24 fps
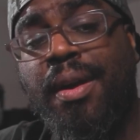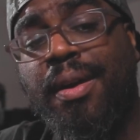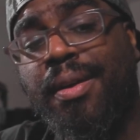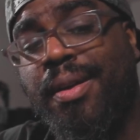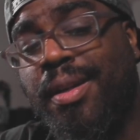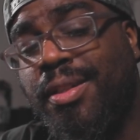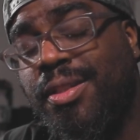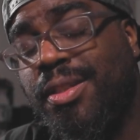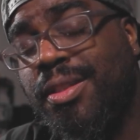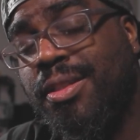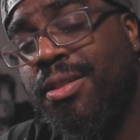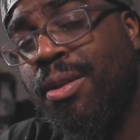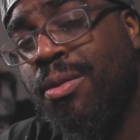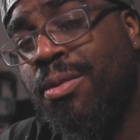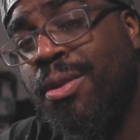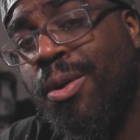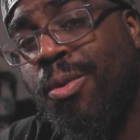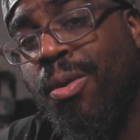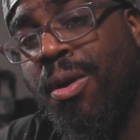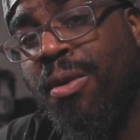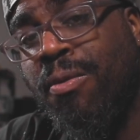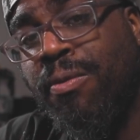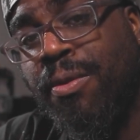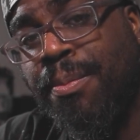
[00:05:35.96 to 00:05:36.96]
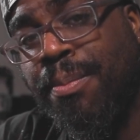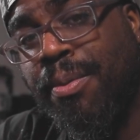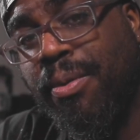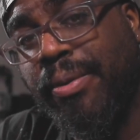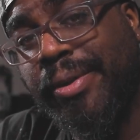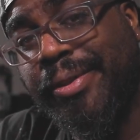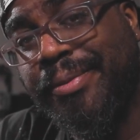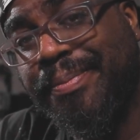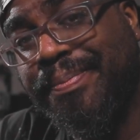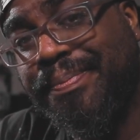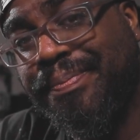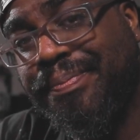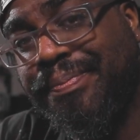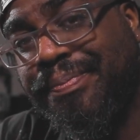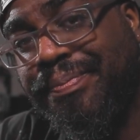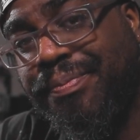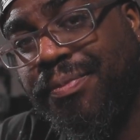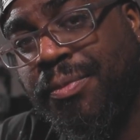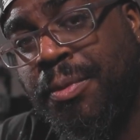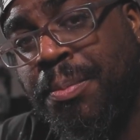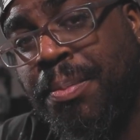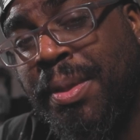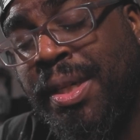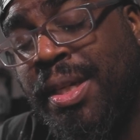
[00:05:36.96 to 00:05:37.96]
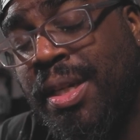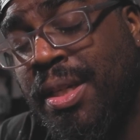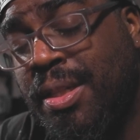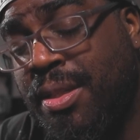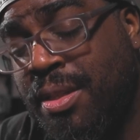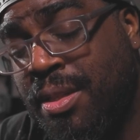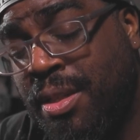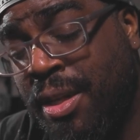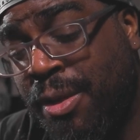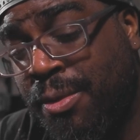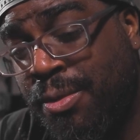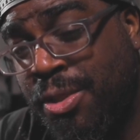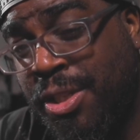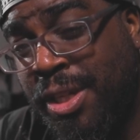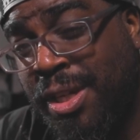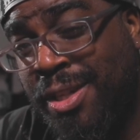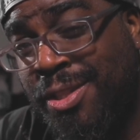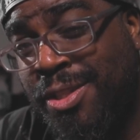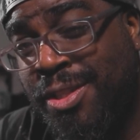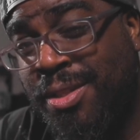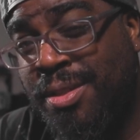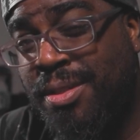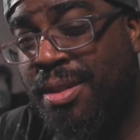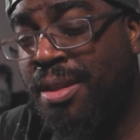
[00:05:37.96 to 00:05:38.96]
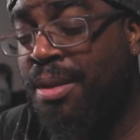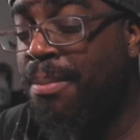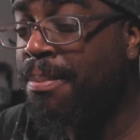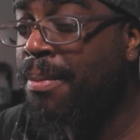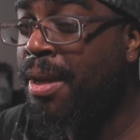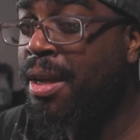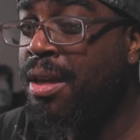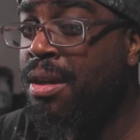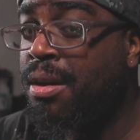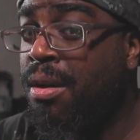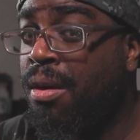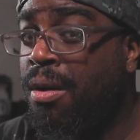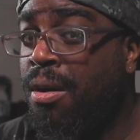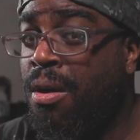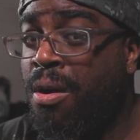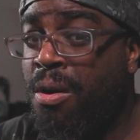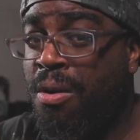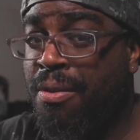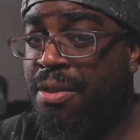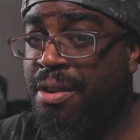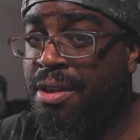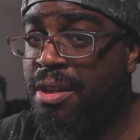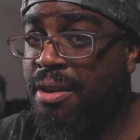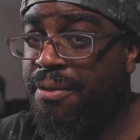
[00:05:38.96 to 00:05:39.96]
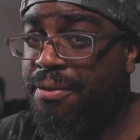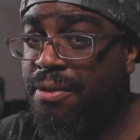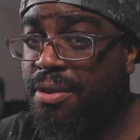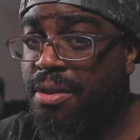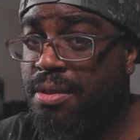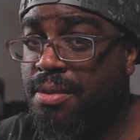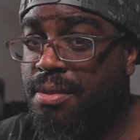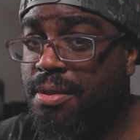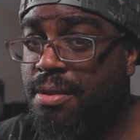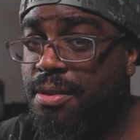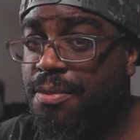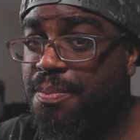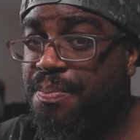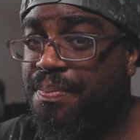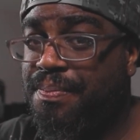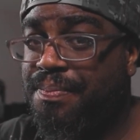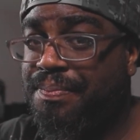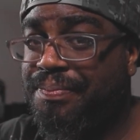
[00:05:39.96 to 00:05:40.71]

Now just don't go overboard, because subtle changes make all the difference.